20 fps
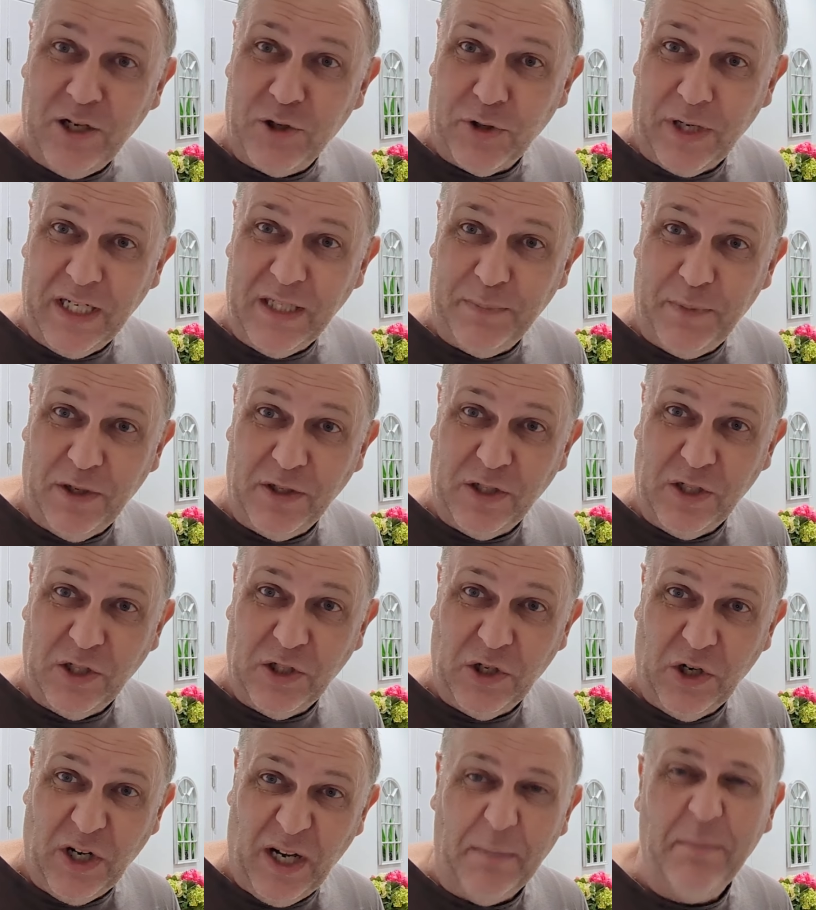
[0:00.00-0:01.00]
a tradesperson
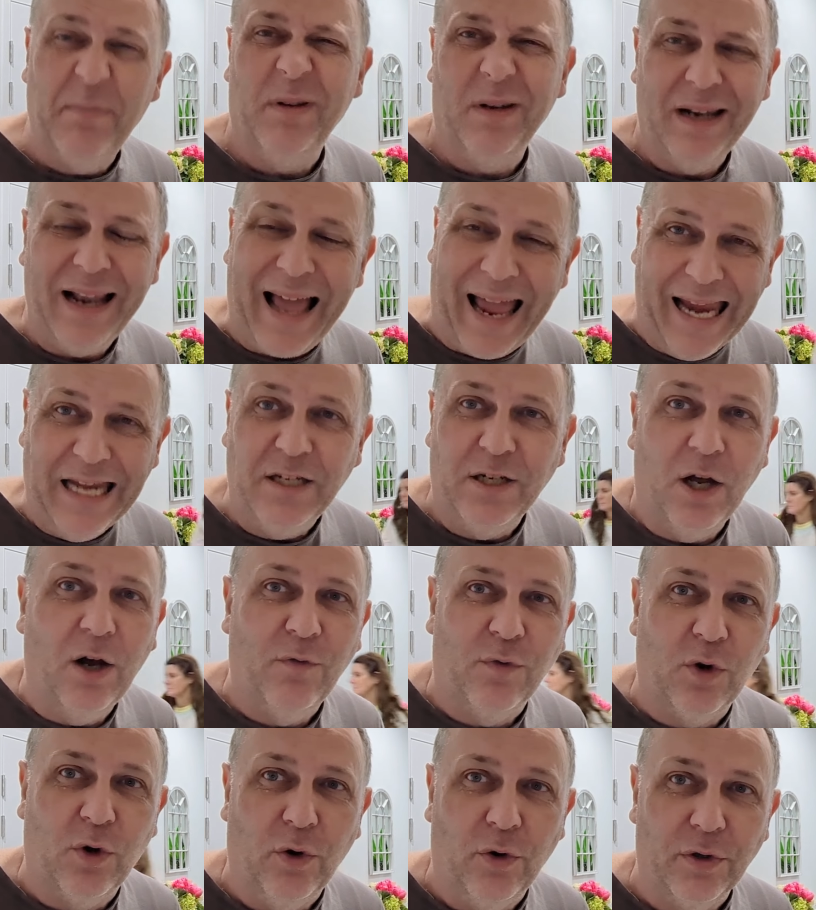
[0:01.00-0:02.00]
turn up, late,
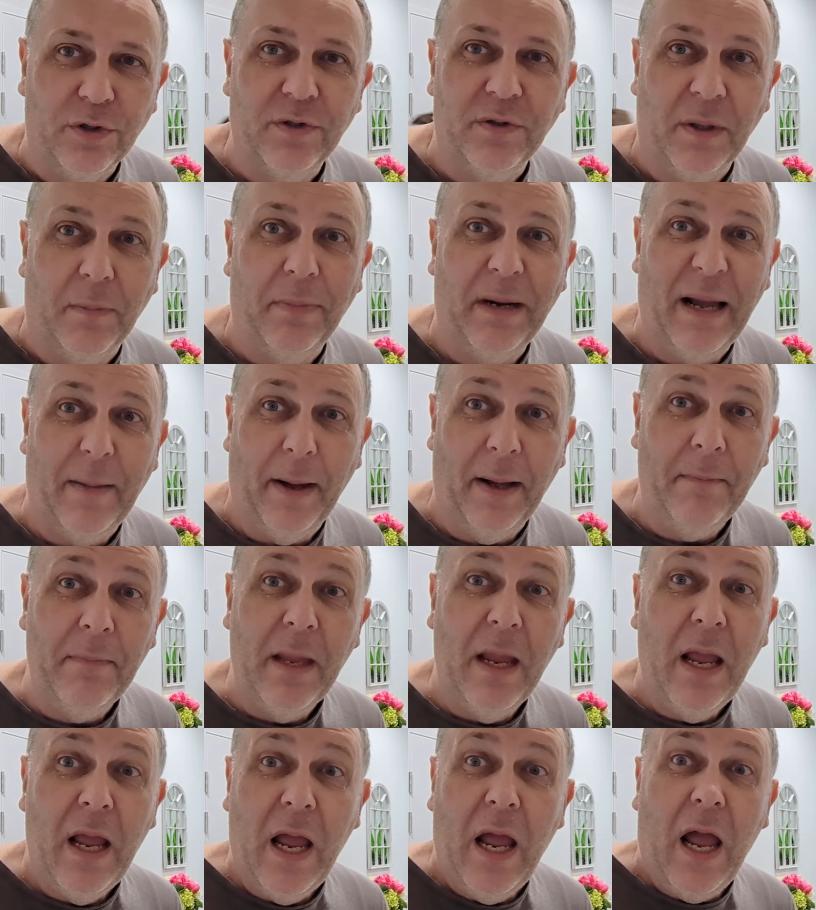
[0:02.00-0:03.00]
of course, the plumber,
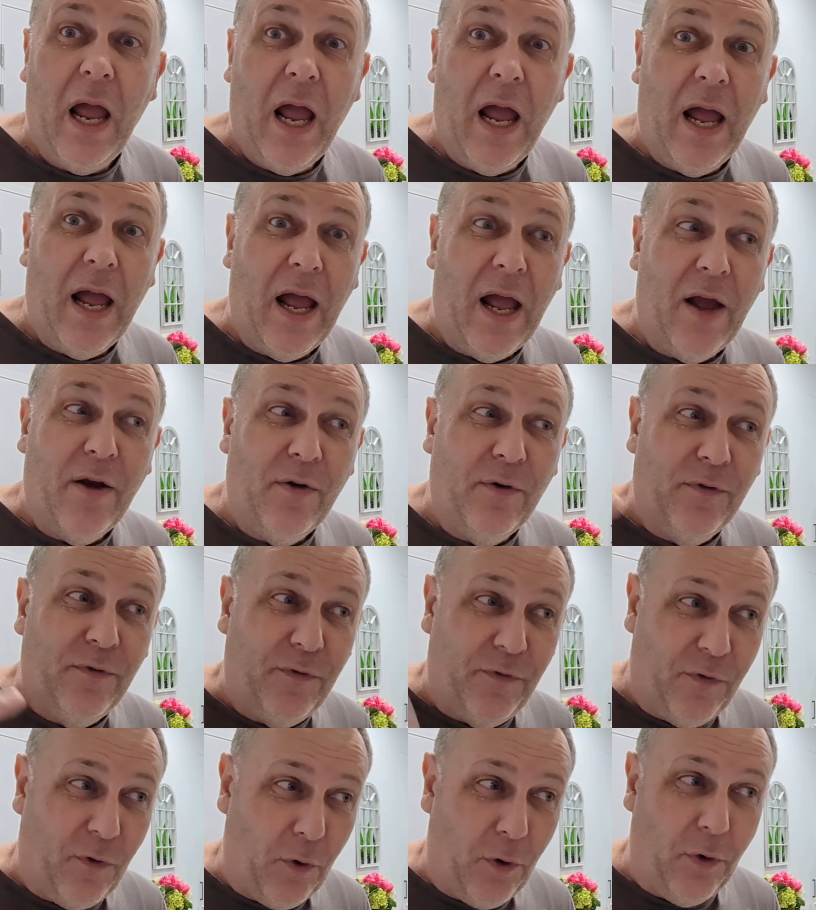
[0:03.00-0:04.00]

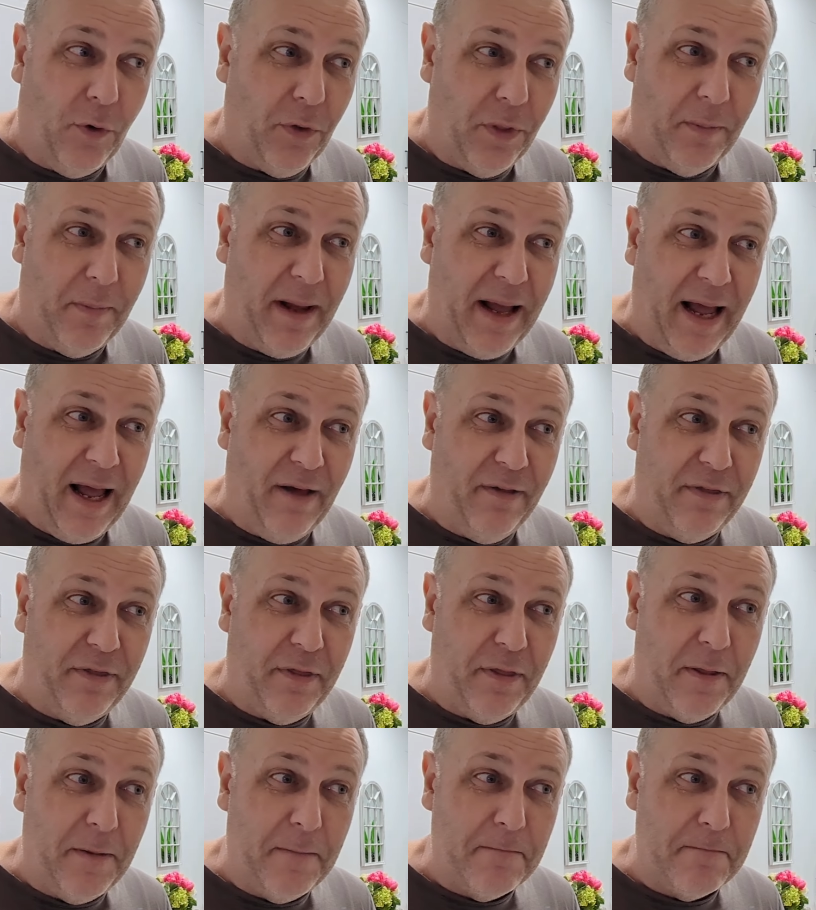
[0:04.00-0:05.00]
for the
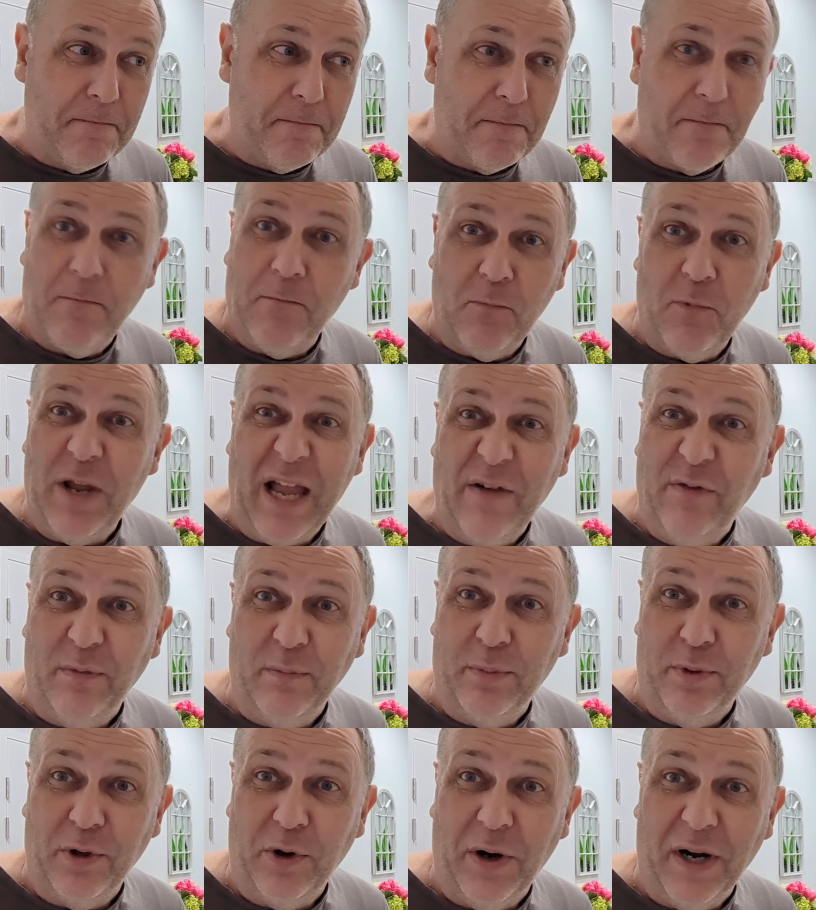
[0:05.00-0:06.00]
bath. We haven't
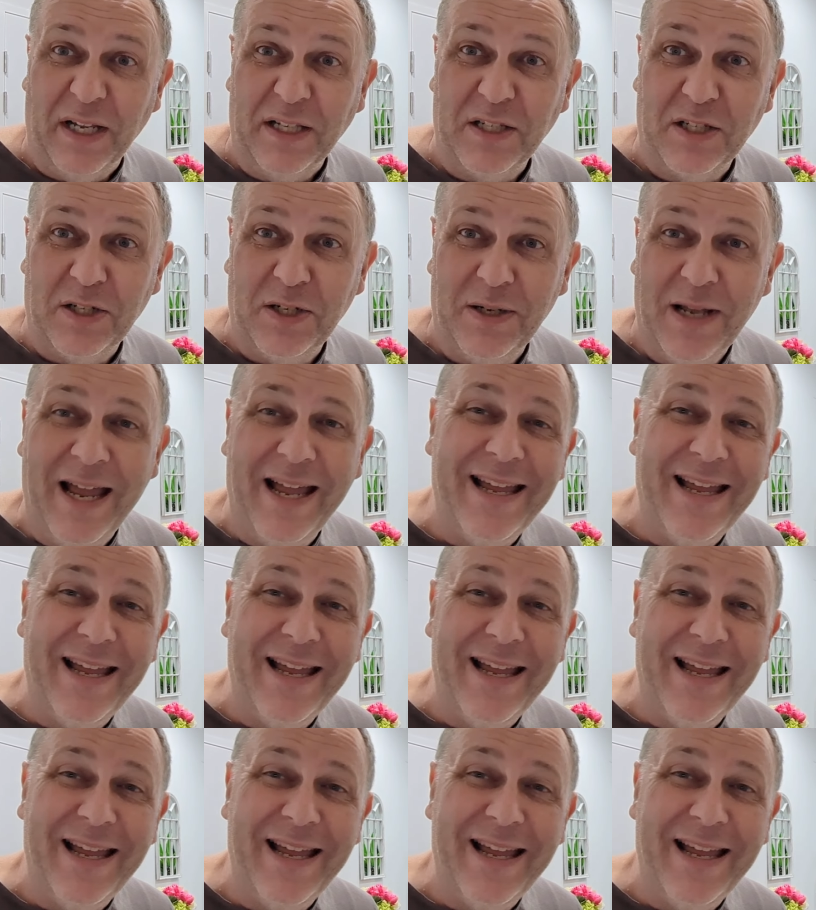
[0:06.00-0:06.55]
progressed.